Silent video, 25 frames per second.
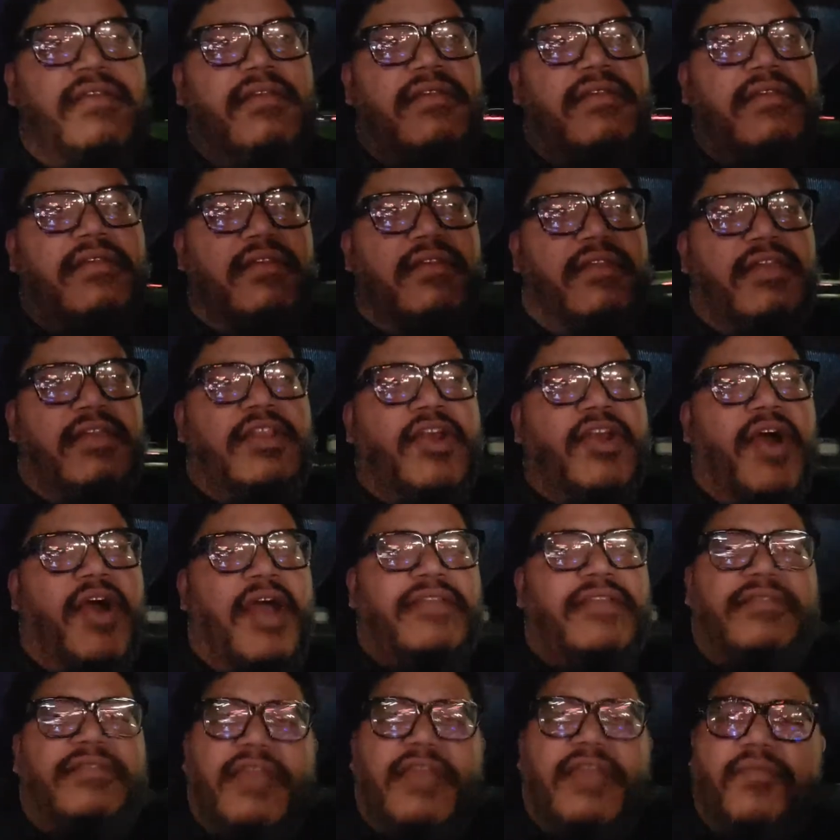You know, I
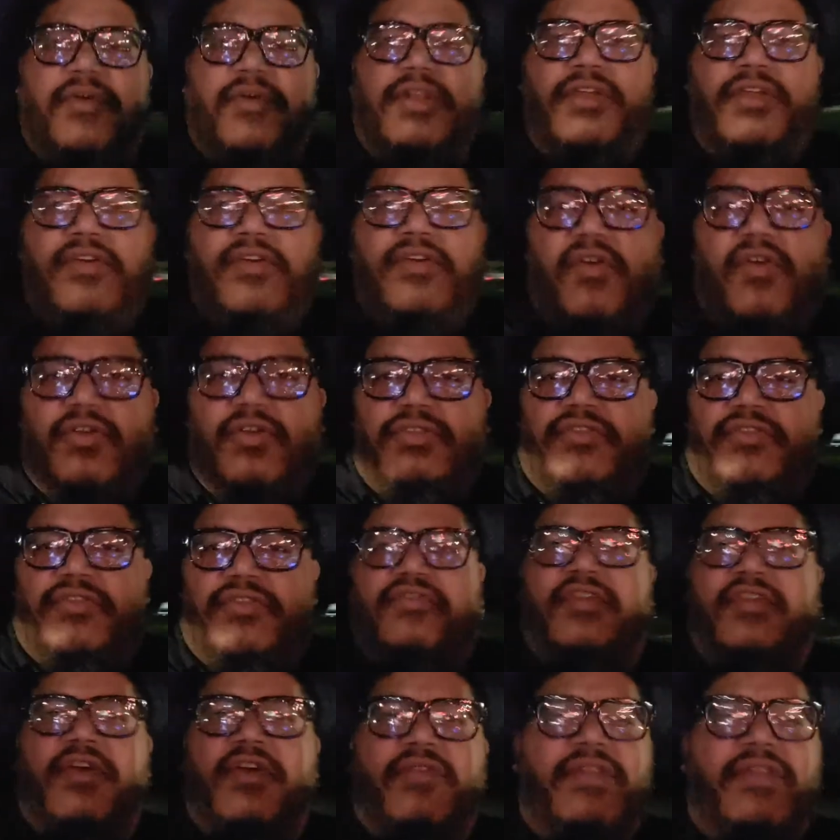did want to call the show
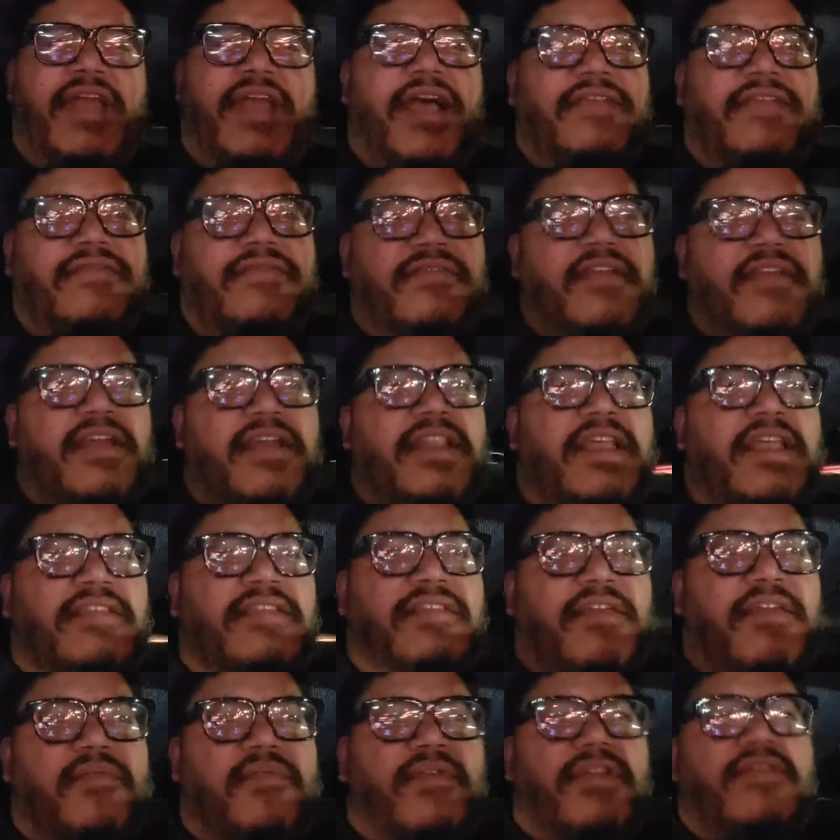last night. I did
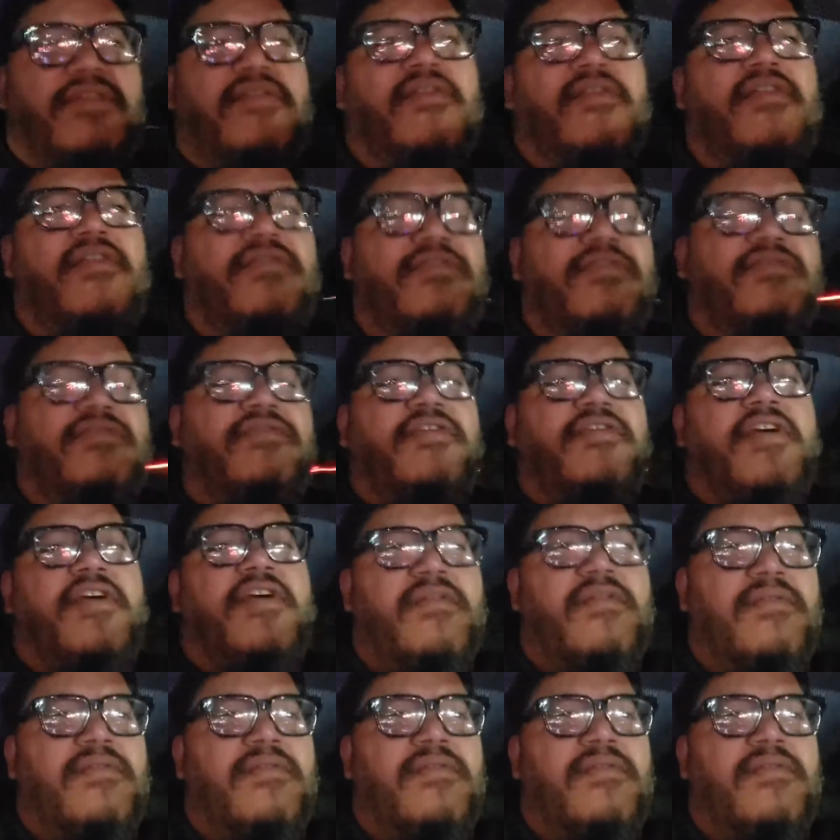want to call the show.